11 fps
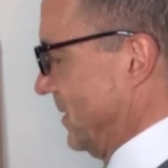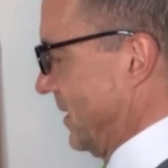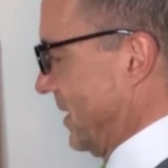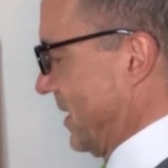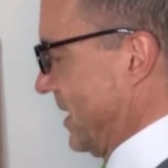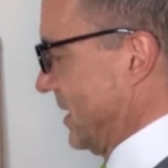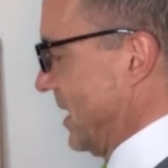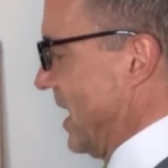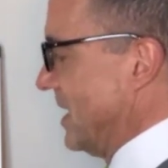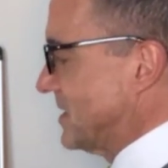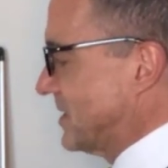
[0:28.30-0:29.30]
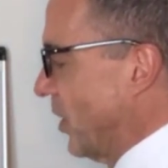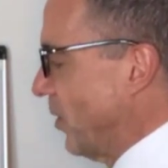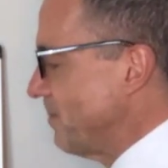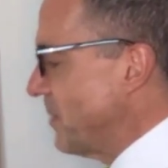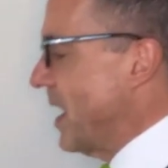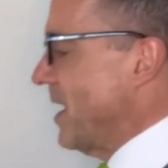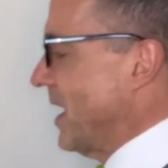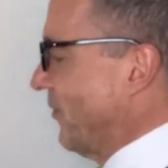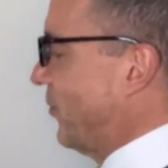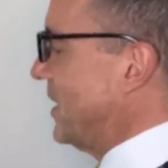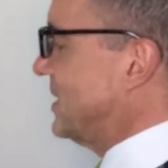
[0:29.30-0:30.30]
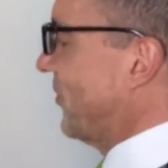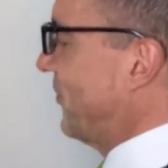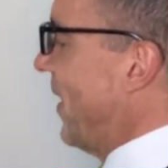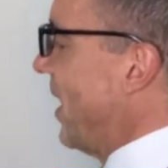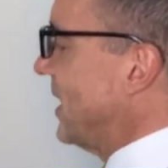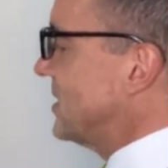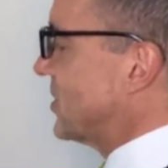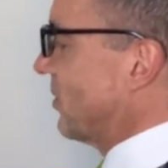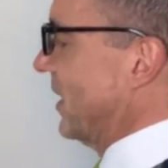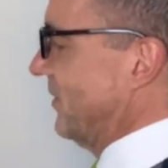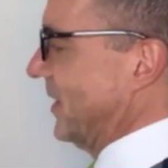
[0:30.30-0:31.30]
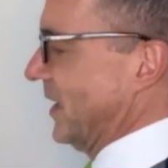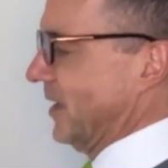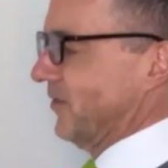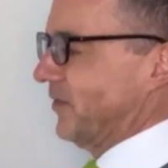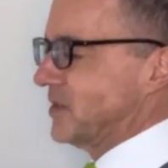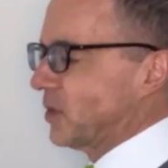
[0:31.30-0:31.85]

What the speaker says: All right. So if we define derivative